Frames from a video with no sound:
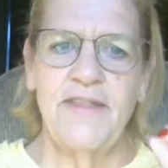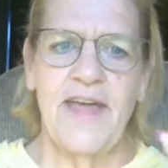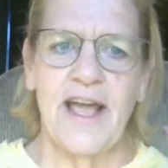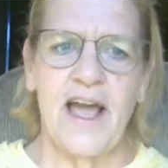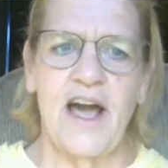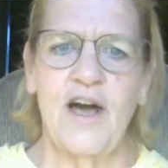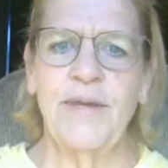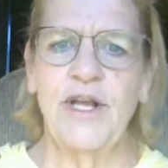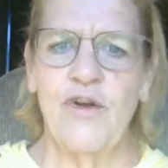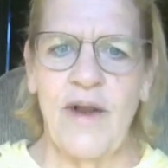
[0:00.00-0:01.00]
that
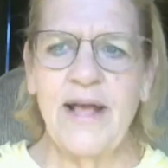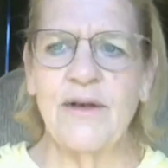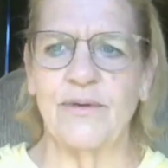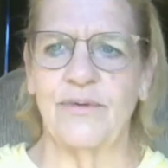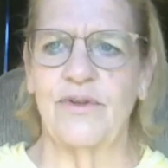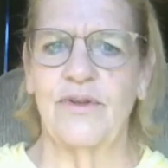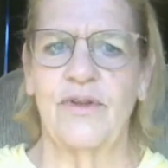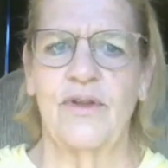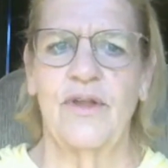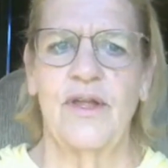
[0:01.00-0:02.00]
common ground,
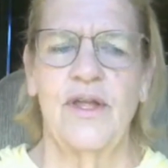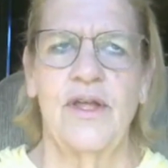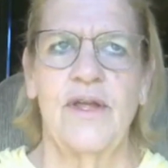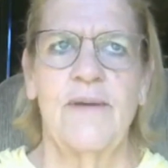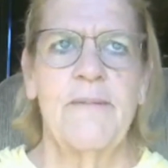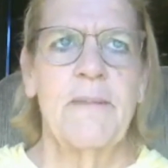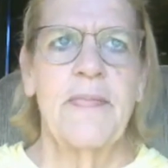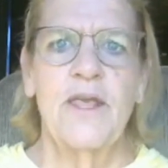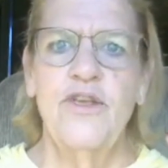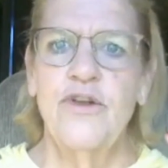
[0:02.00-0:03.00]

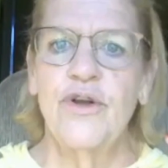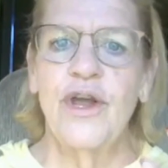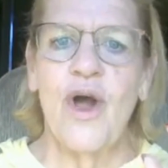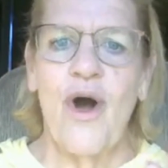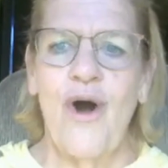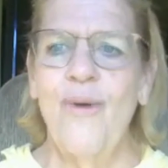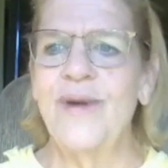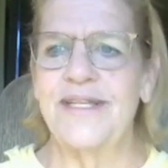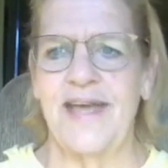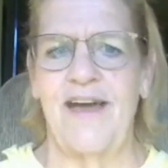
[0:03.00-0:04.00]
you're going to
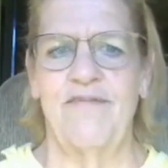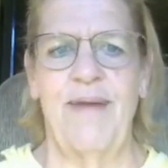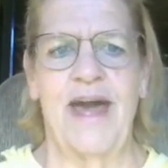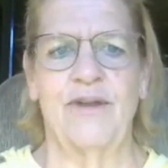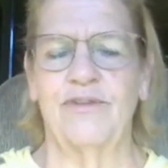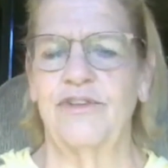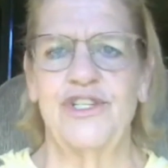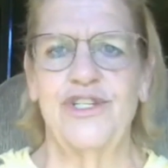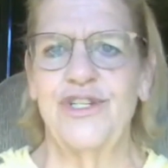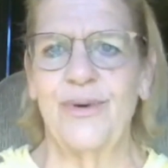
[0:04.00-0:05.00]
always have battles that
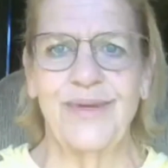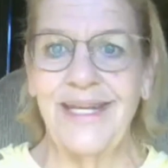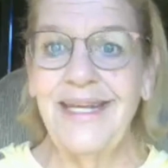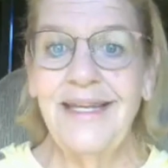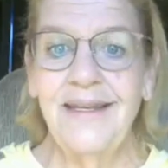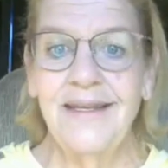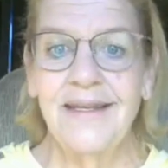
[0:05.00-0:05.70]
you don't need.